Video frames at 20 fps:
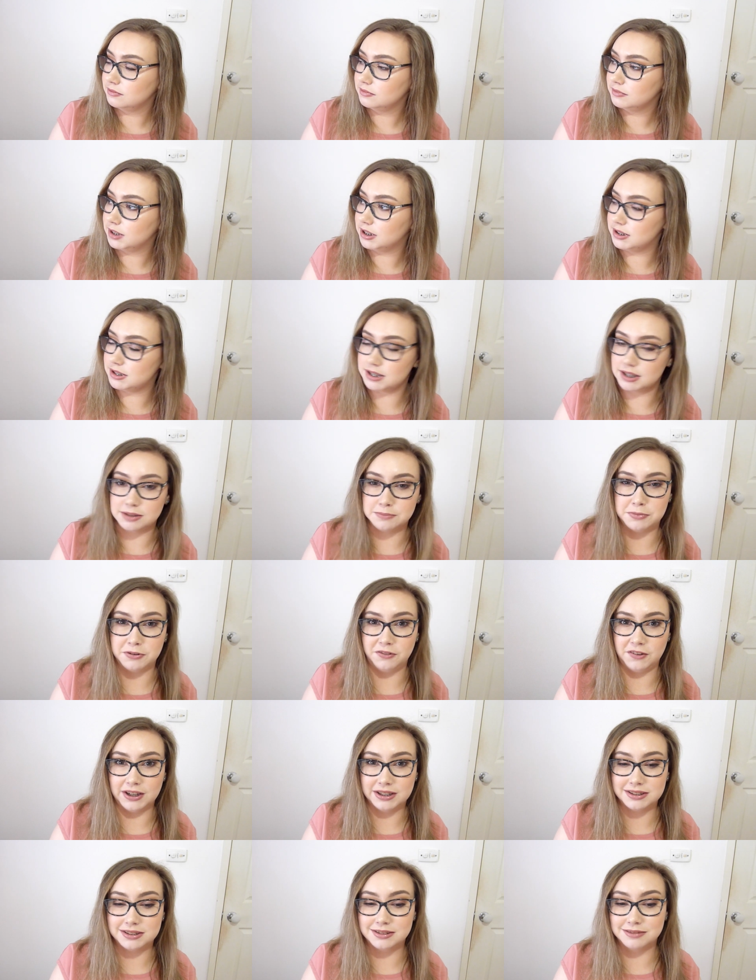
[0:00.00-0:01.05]
Conceal
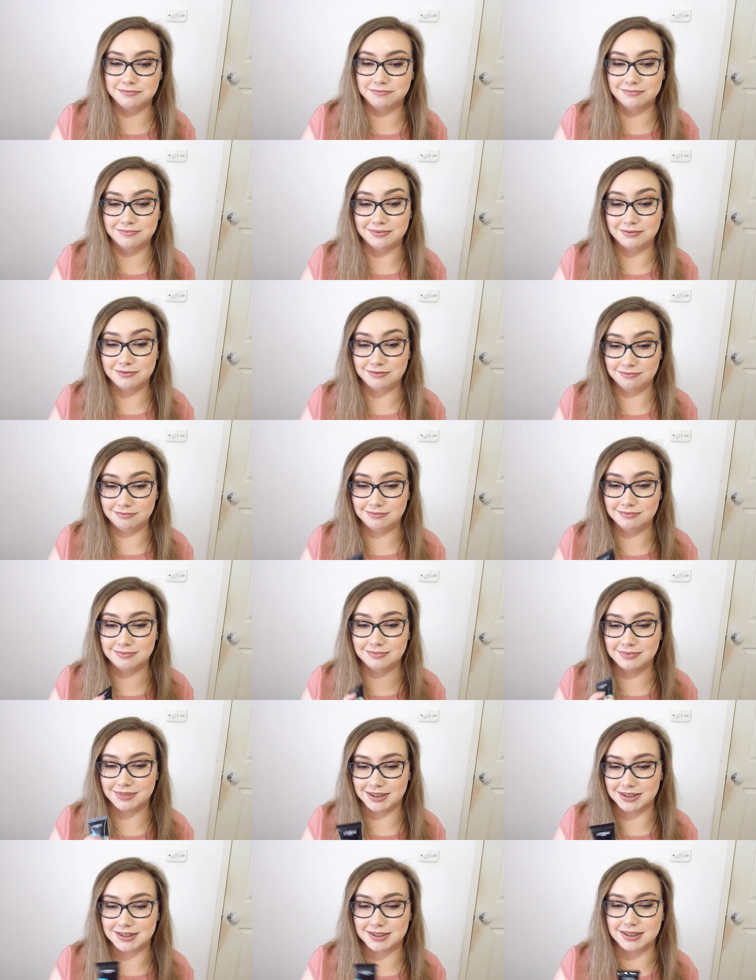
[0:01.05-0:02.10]
Perfect.
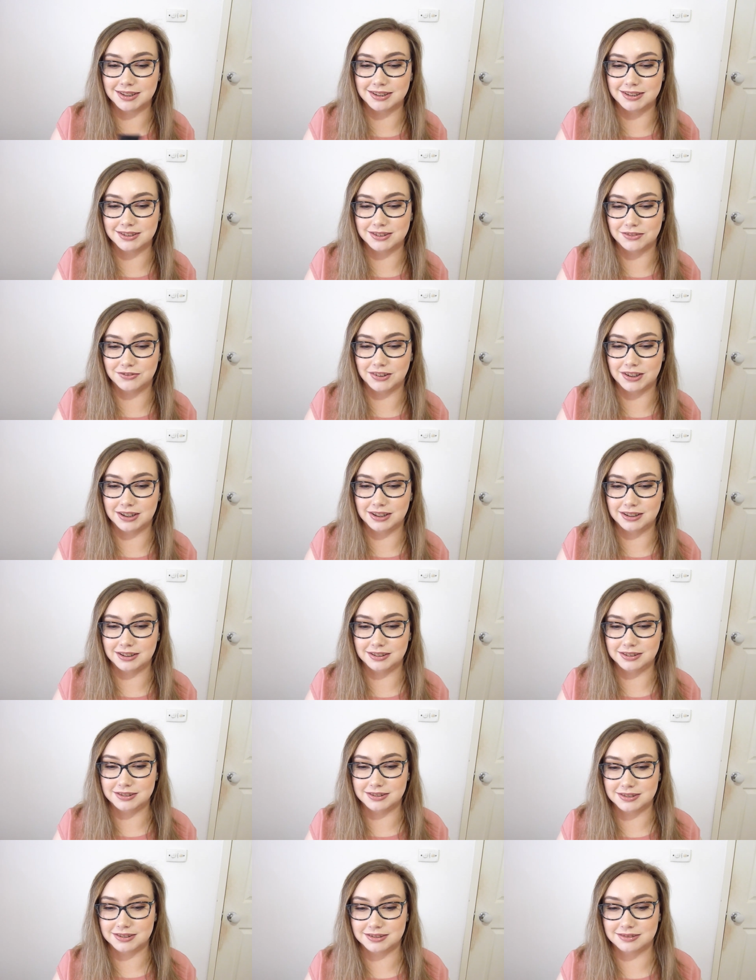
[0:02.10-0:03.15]
Conceal and Define
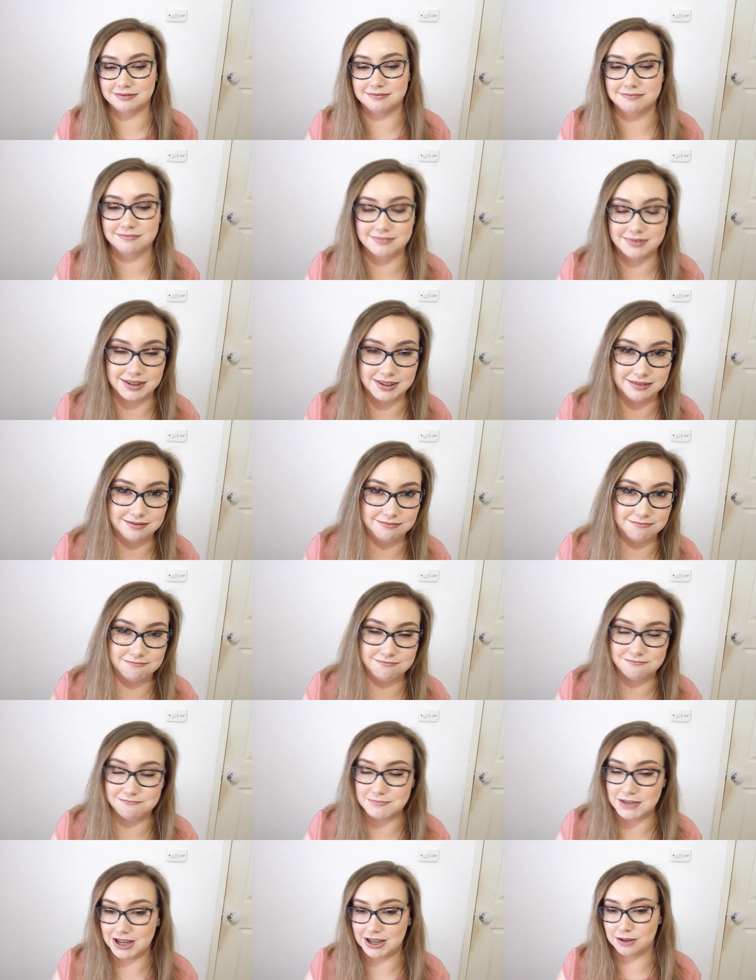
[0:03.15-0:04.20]
is
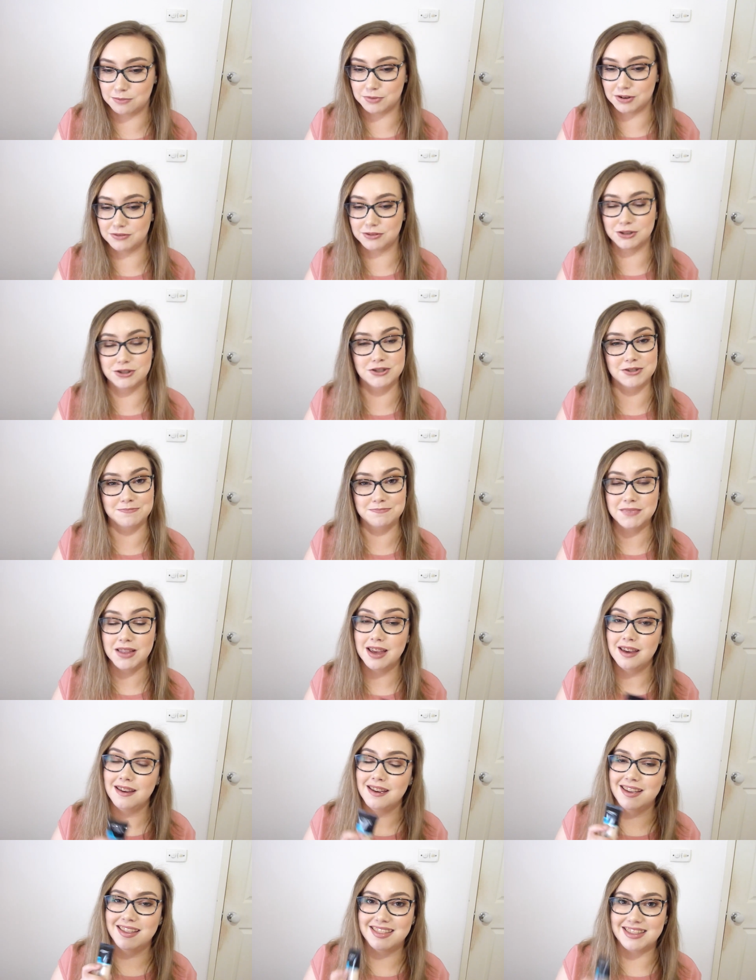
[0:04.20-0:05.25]
Makeup Revolution.
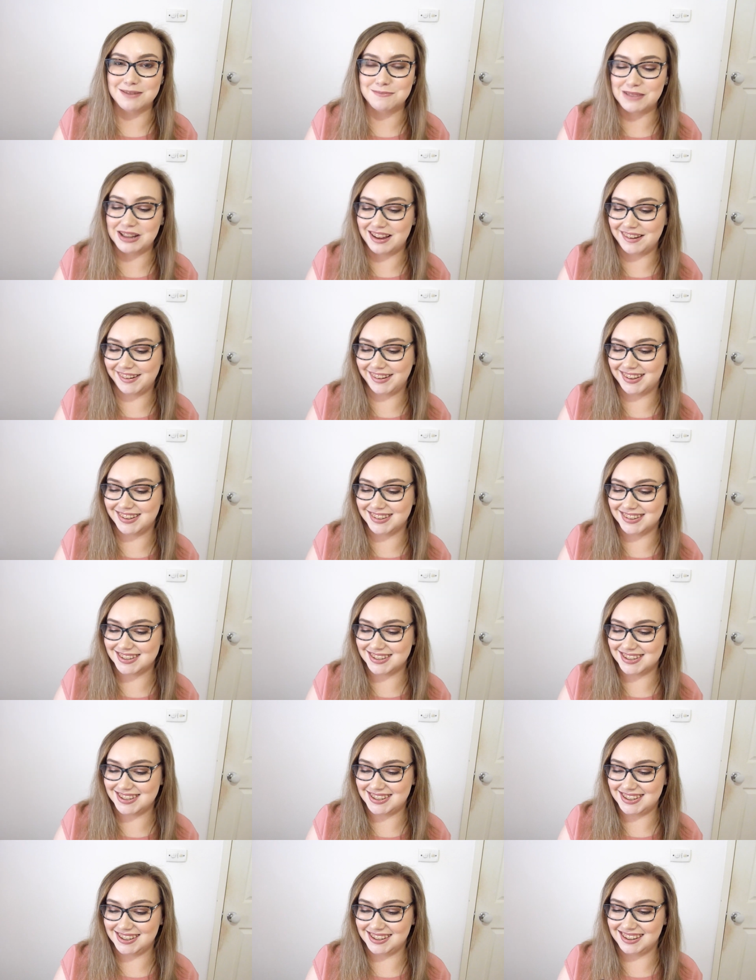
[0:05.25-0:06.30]
The Milani
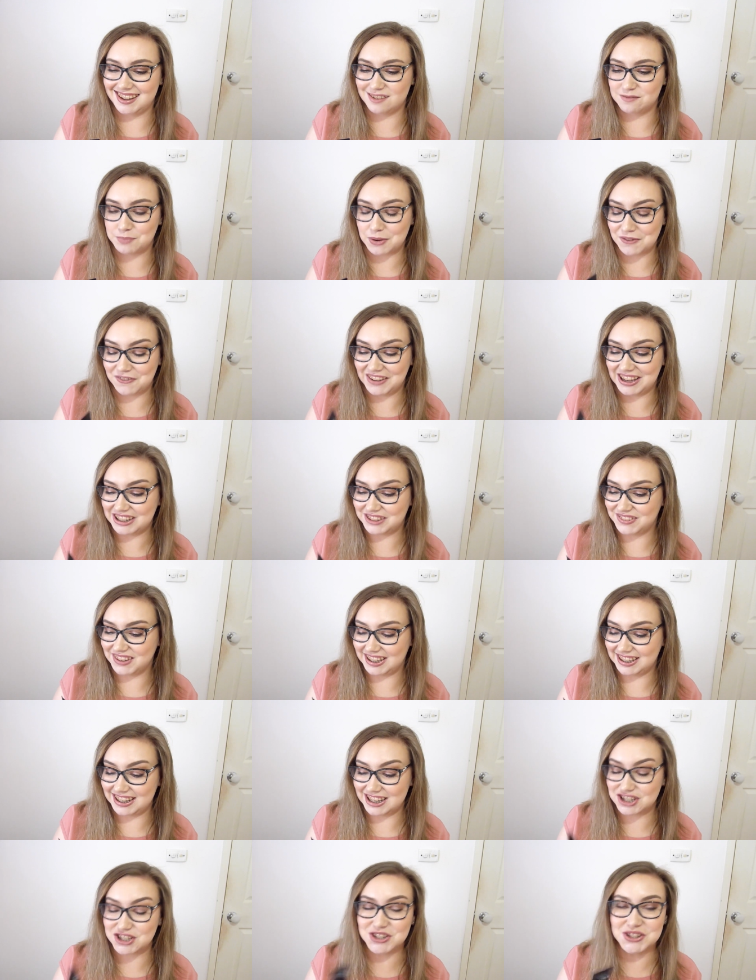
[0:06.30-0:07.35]
Conceal and Perfect
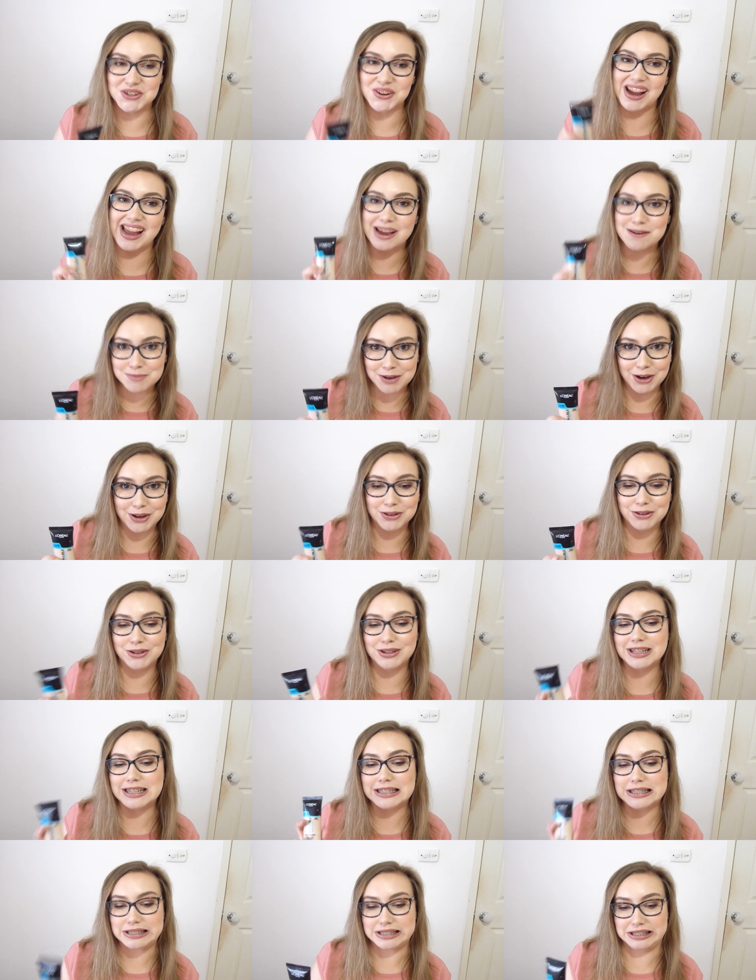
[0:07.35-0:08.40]
Foundation. So I am going through
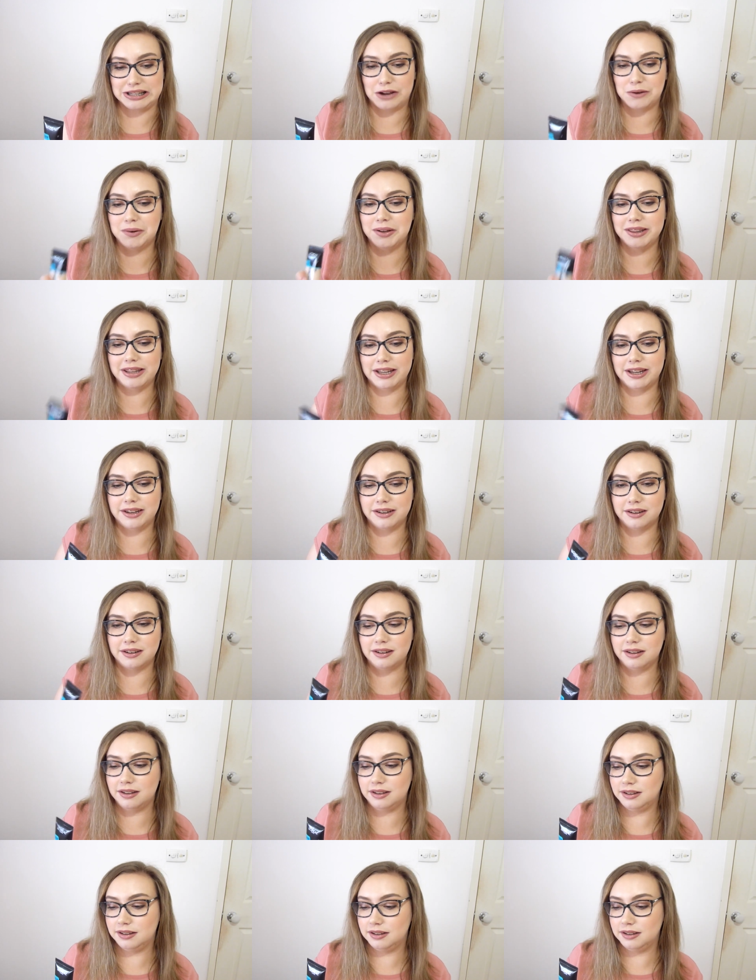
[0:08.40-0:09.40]
this slower than